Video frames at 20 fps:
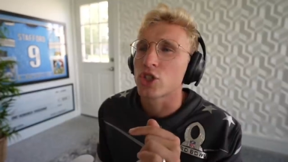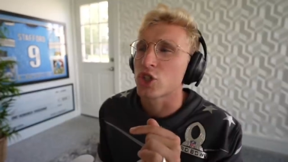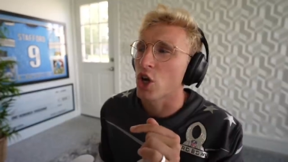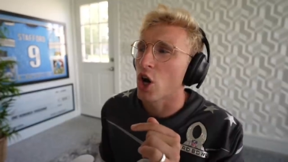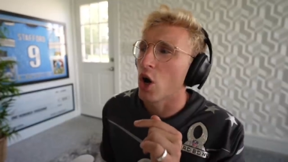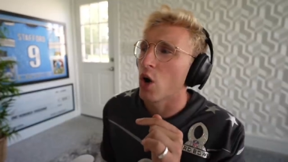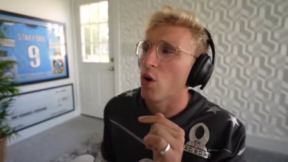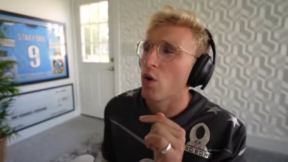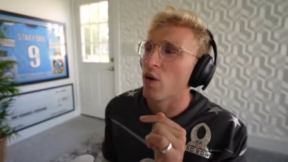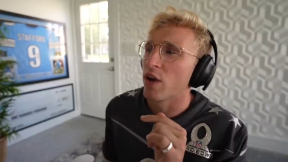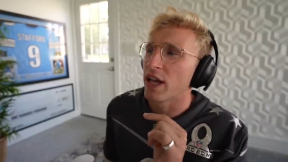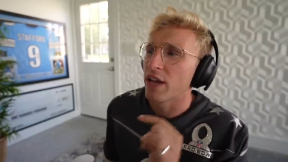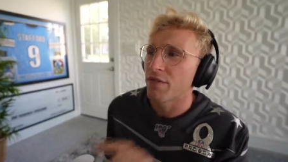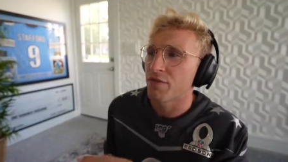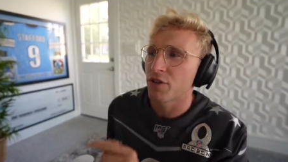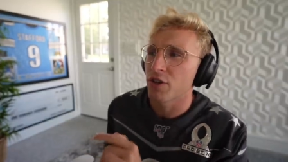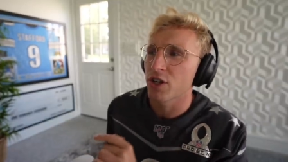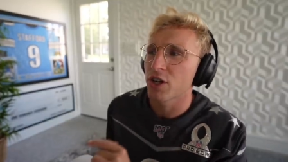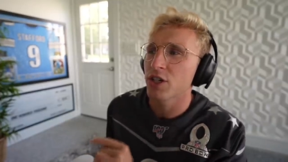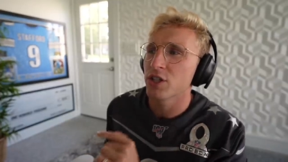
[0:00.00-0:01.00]
So
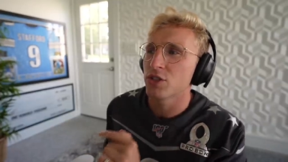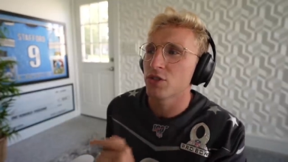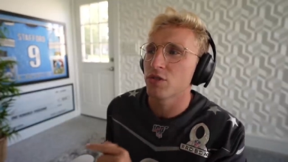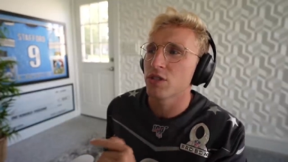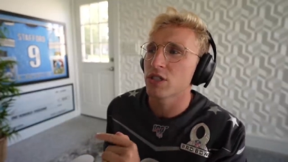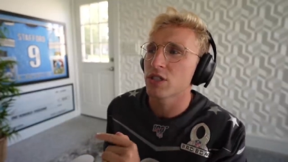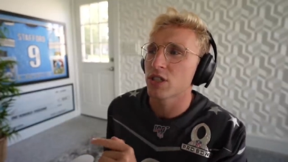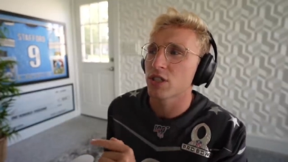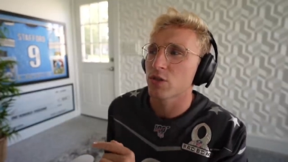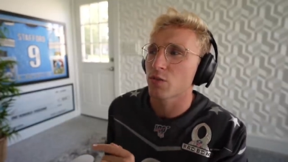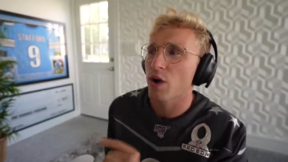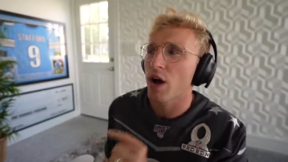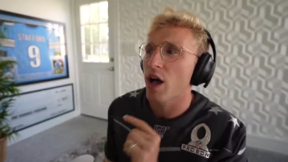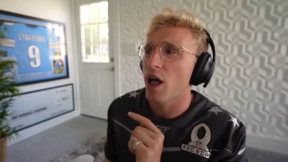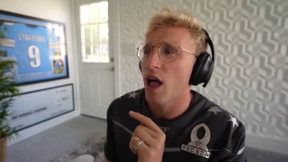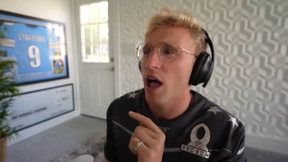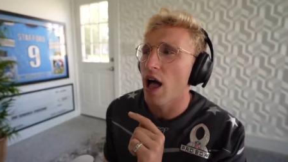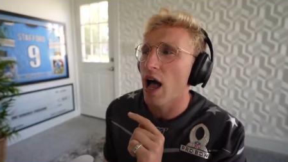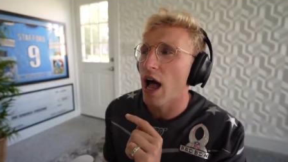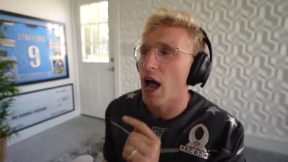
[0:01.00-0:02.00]
if you're gonna do this as
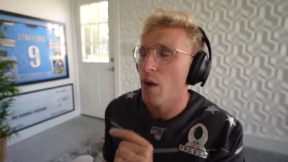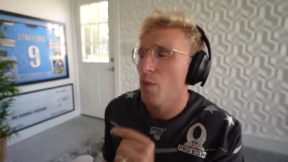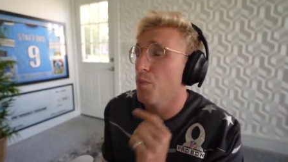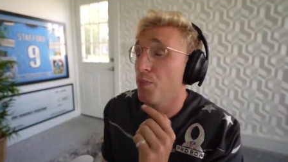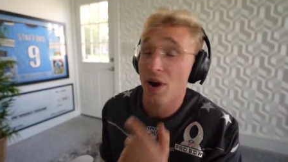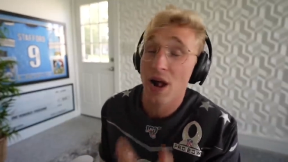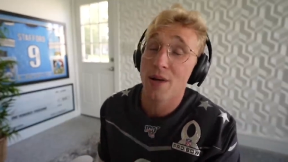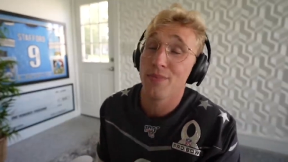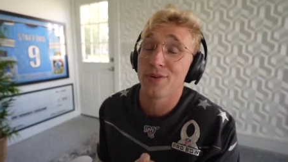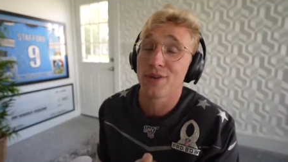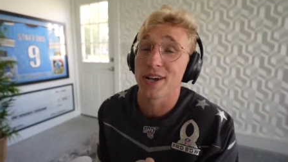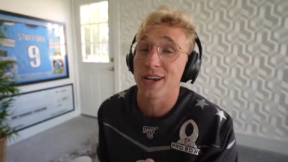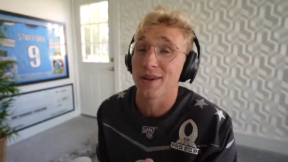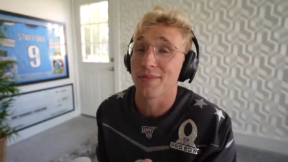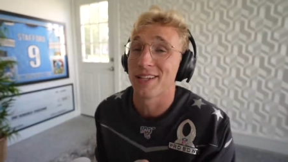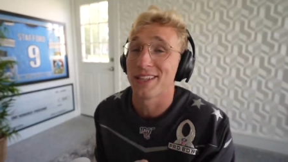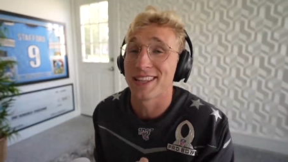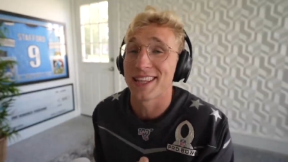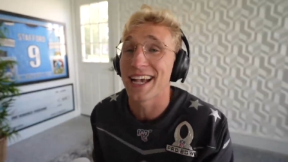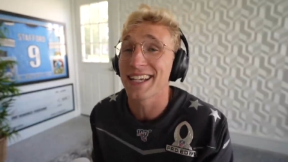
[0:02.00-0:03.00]
well, I probably
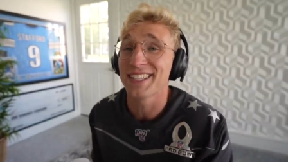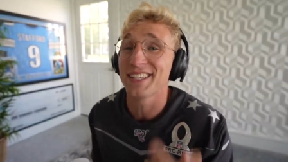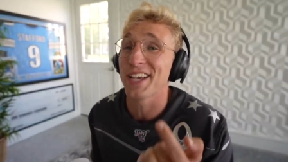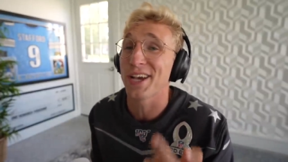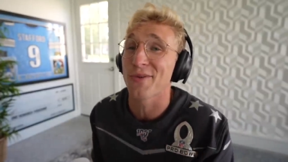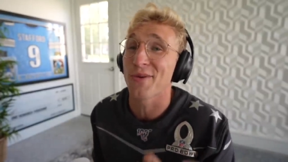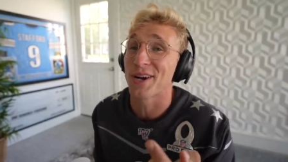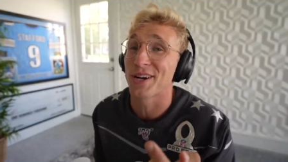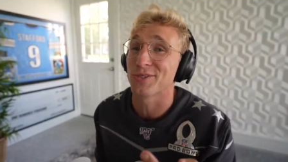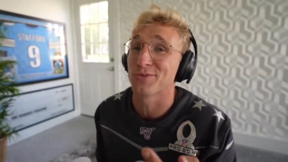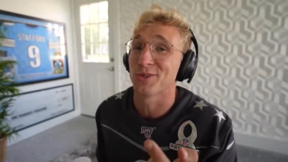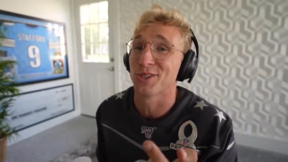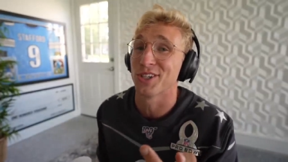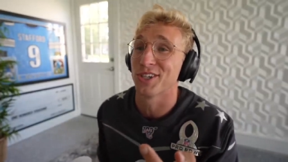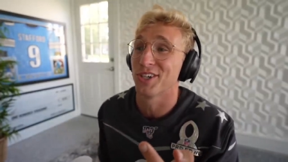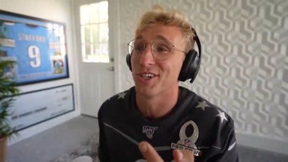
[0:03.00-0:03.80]
recommend that. Saquon is really